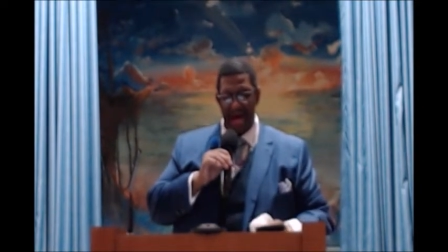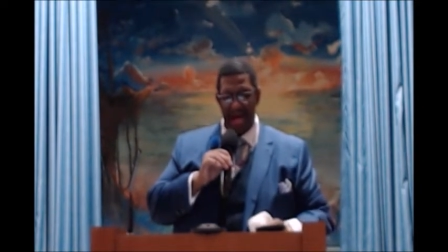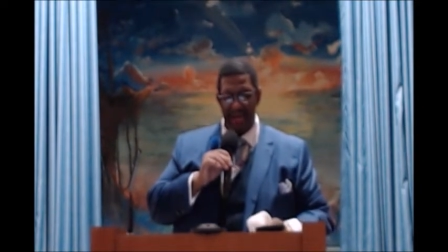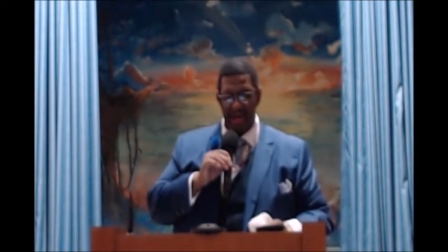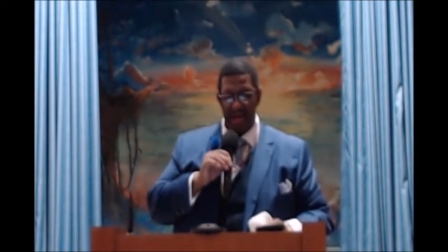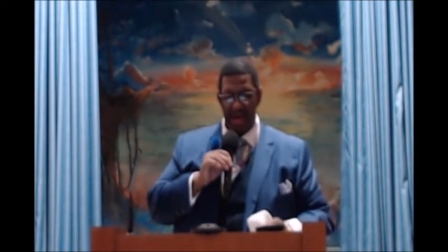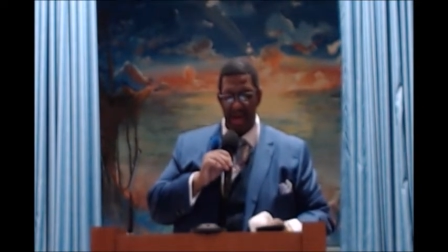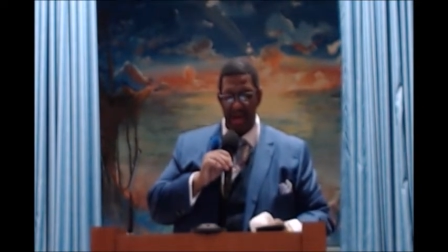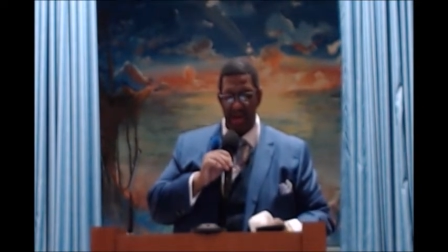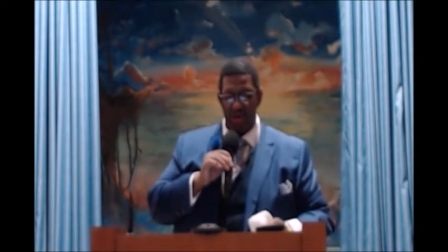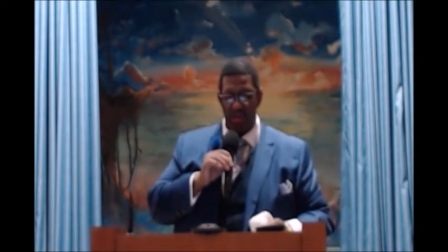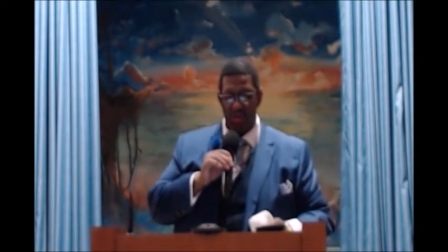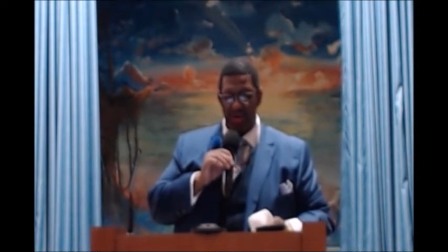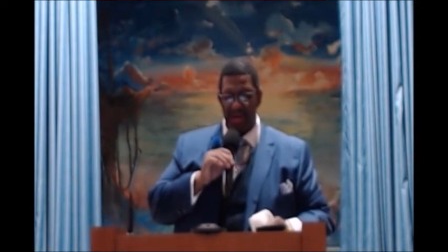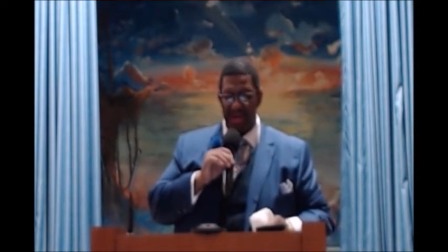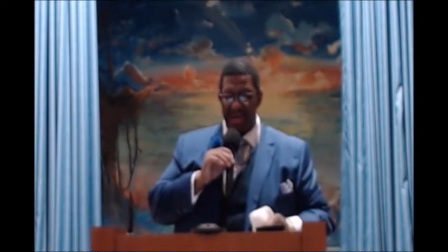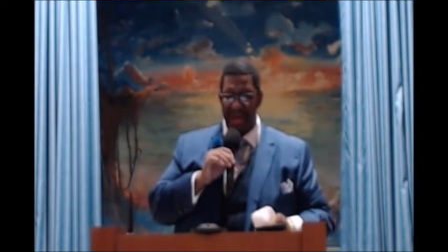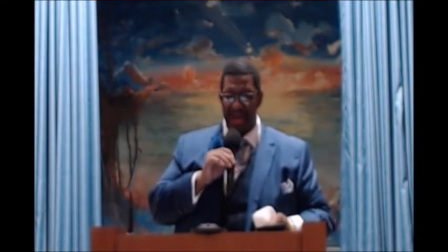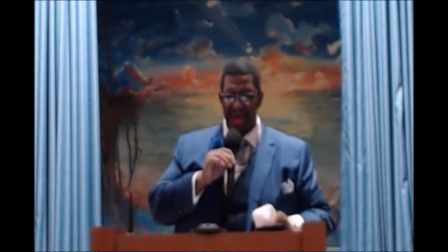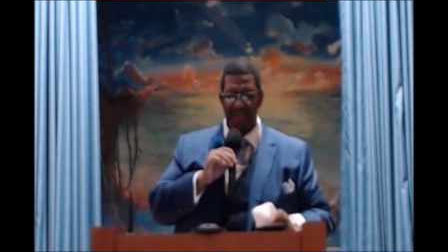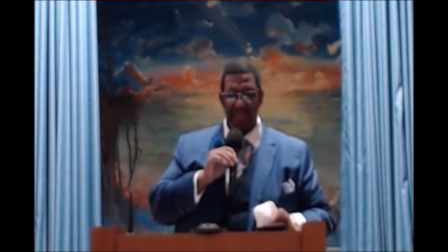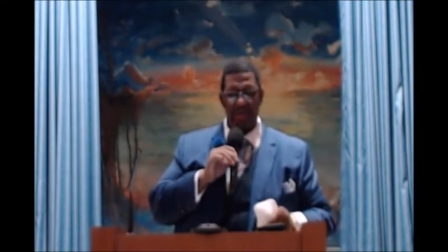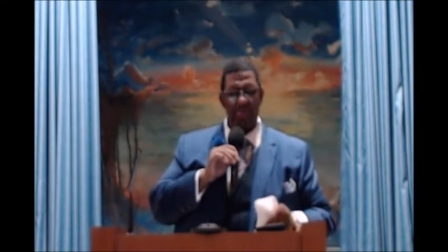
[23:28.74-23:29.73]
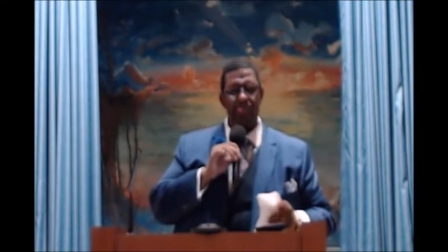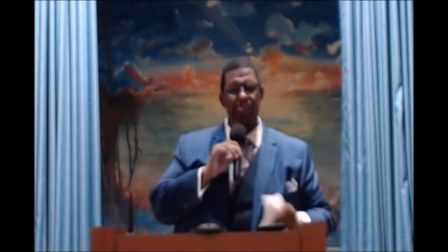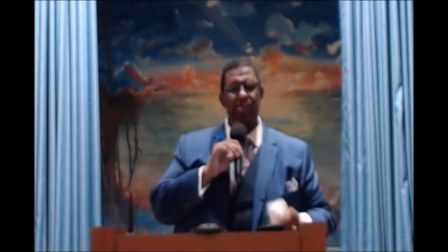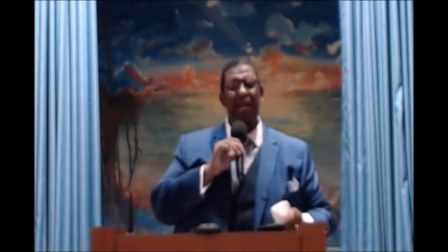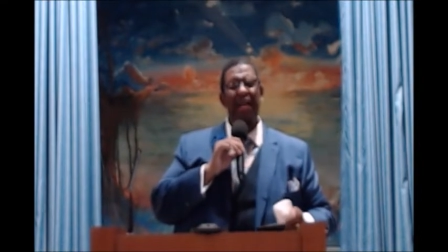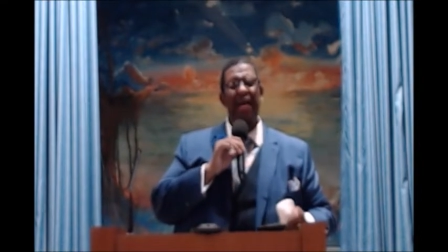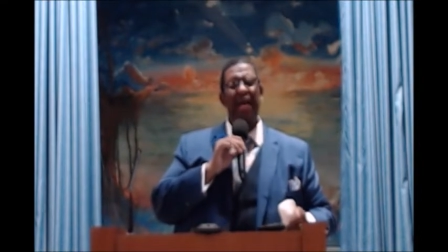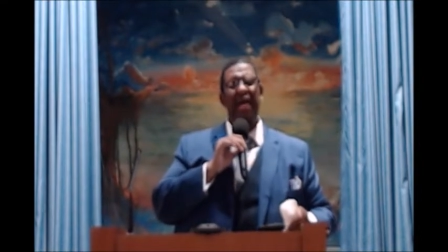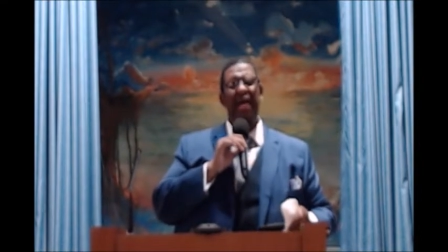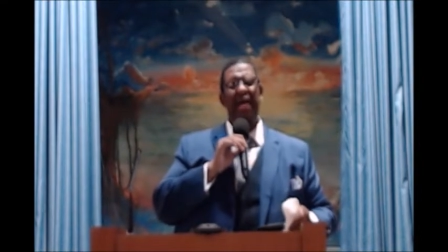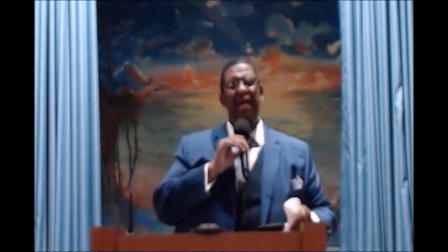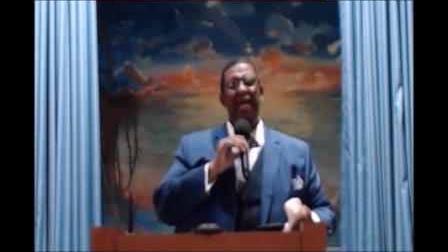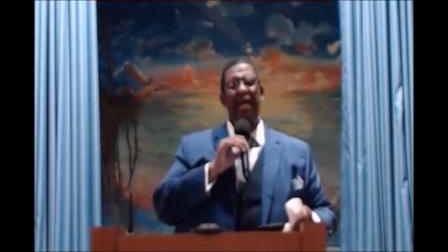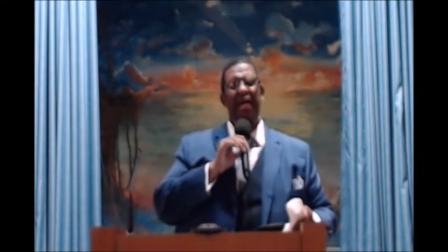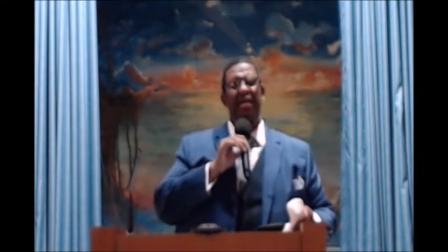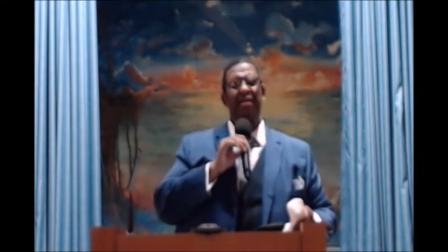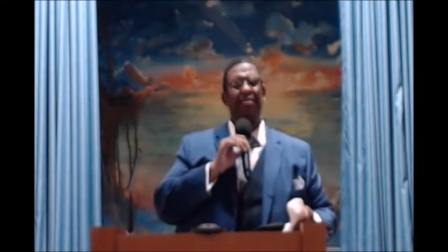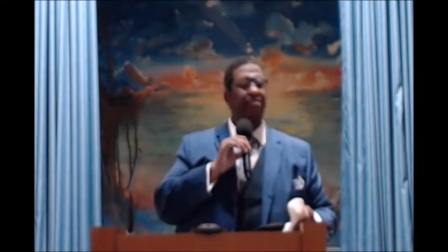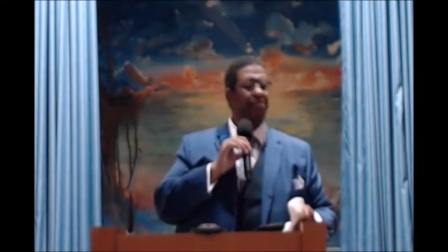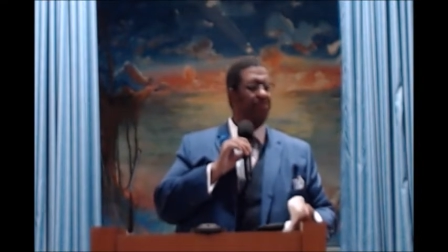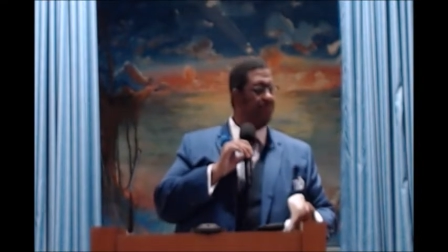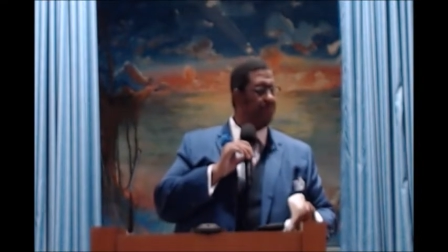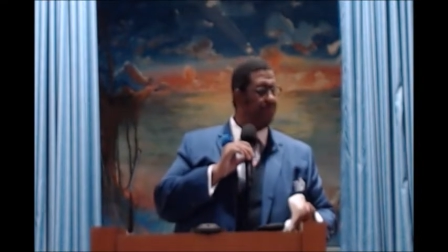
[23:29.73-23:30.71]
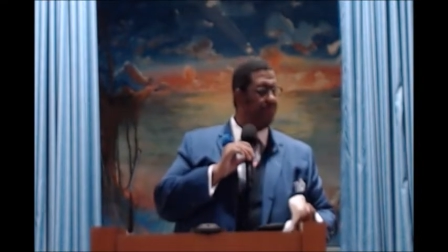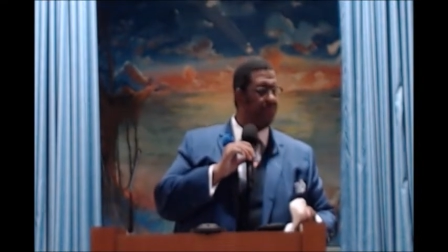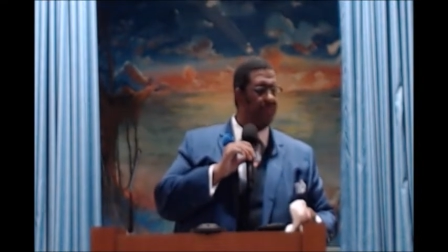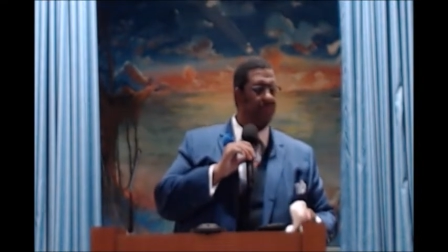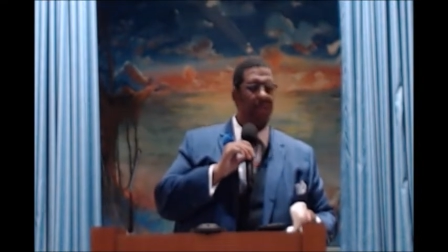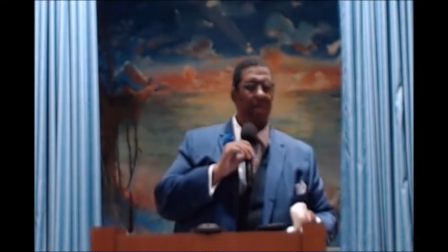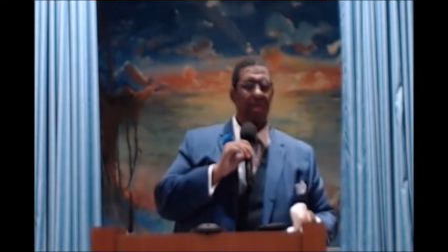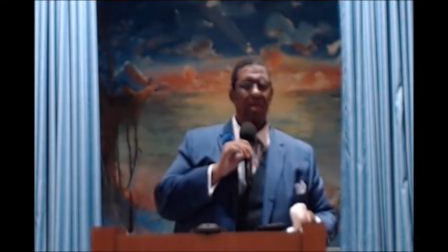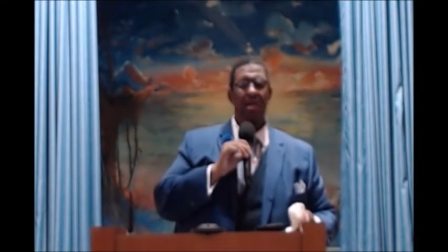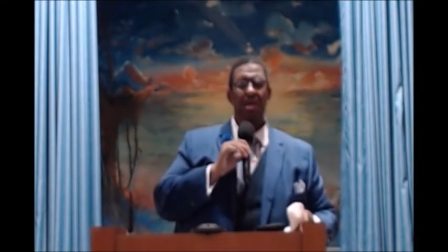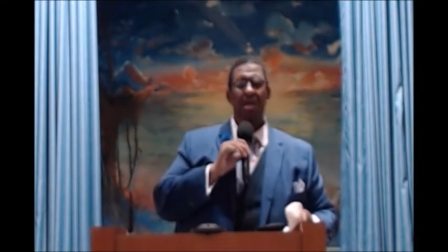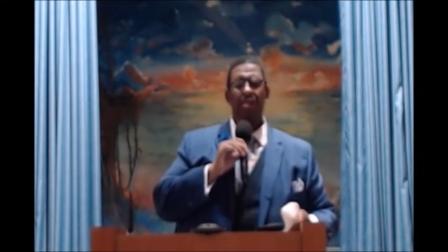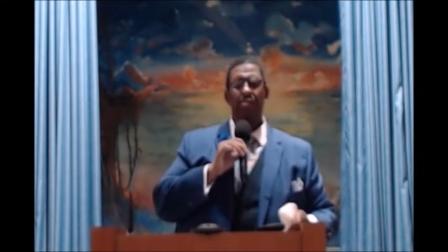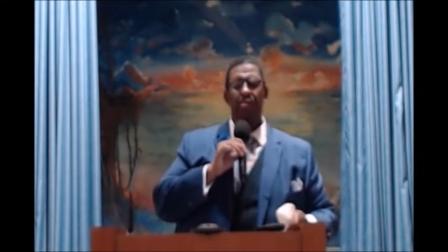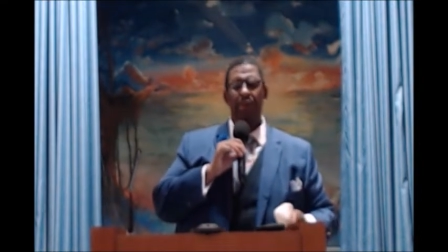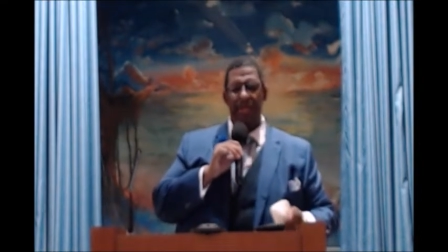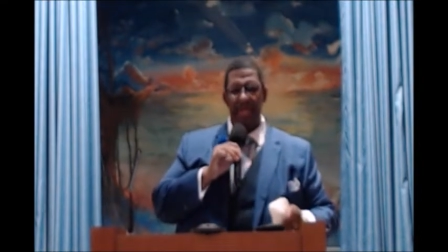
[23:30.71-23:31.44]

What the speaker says: not only has a plan, but